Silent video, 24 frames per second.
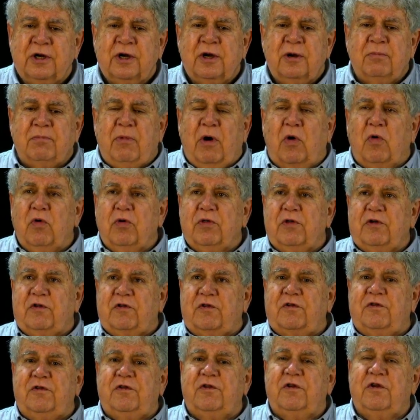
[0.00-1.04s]
mower that's
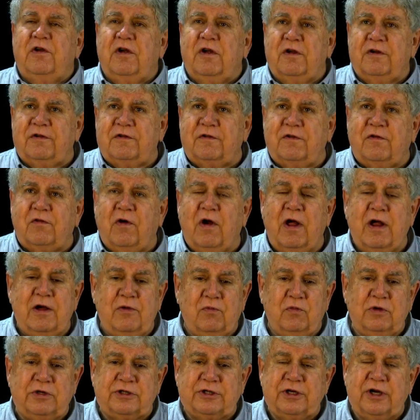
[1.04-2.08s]
just great.
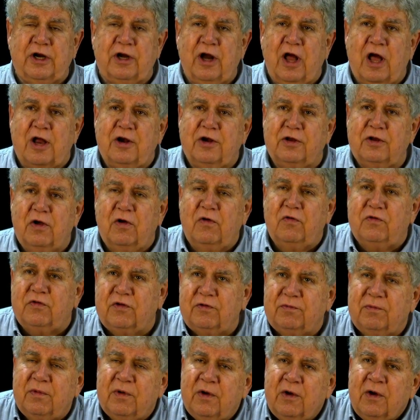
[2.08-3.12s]
We see a lot of those
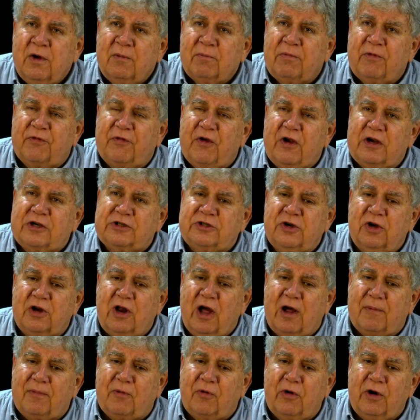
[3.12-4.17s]
in professional
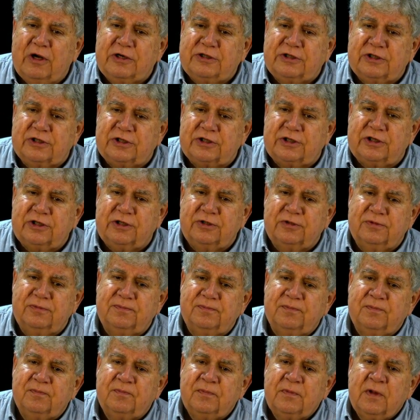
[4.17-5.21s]
operations too.
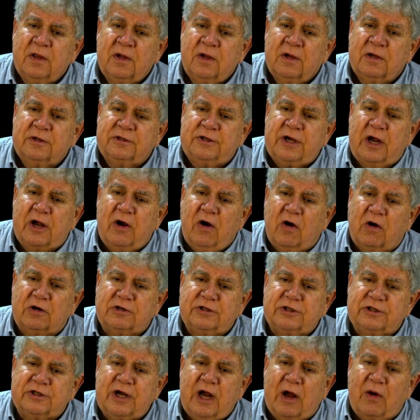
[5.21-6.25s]
JR's
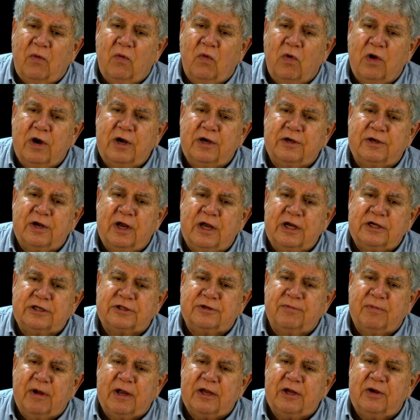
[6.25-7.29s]
has got what it takes
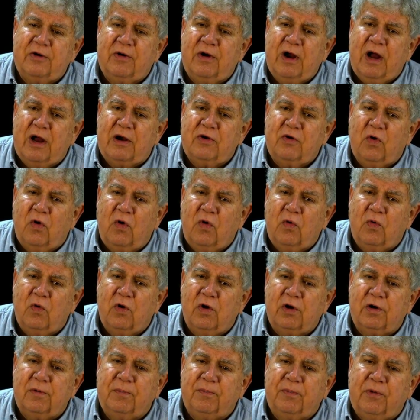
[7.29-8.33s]
to make your outdoor
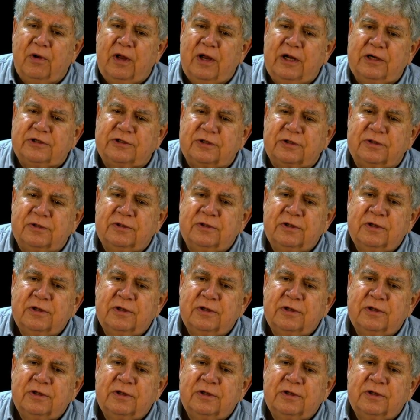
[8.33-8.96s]
work a pleasure.